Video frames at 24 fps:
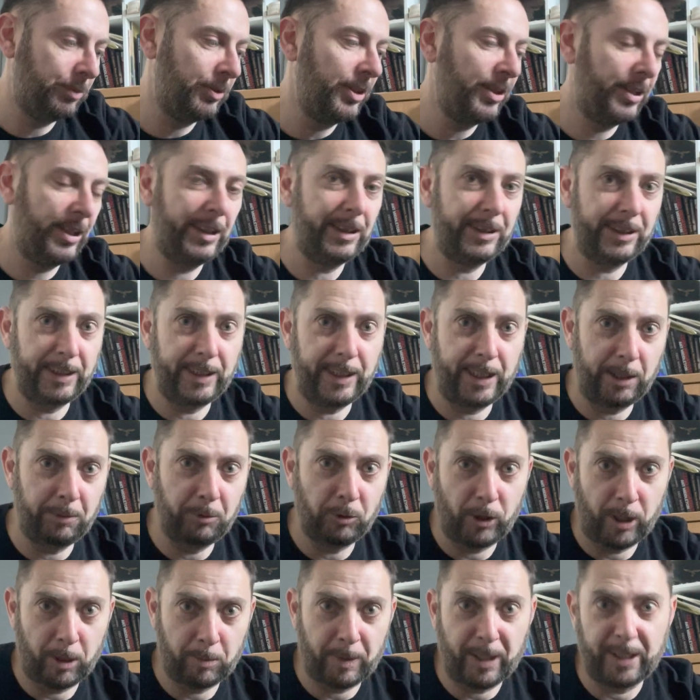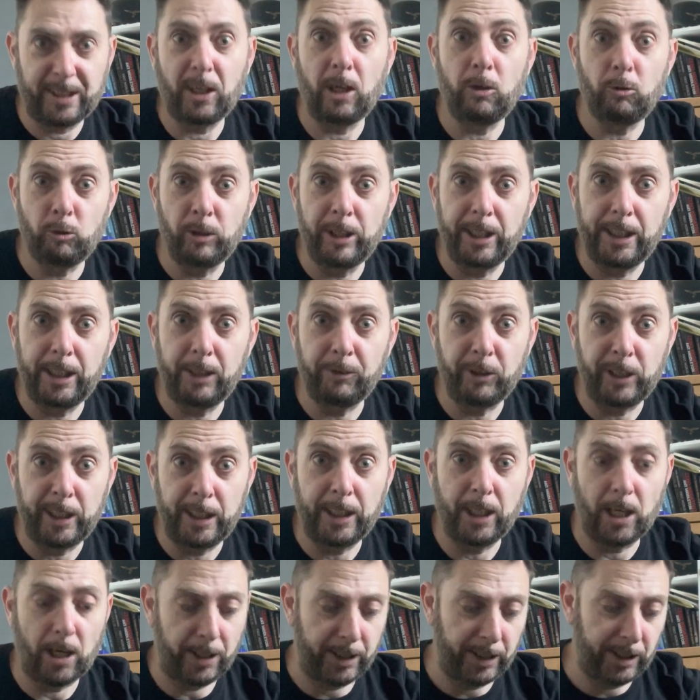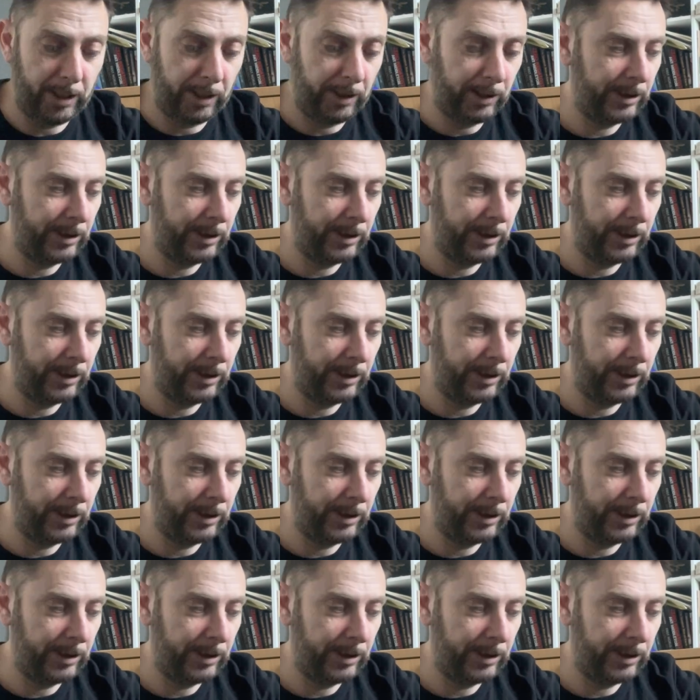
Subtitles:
of the things in the AIM Dragbag that I really like.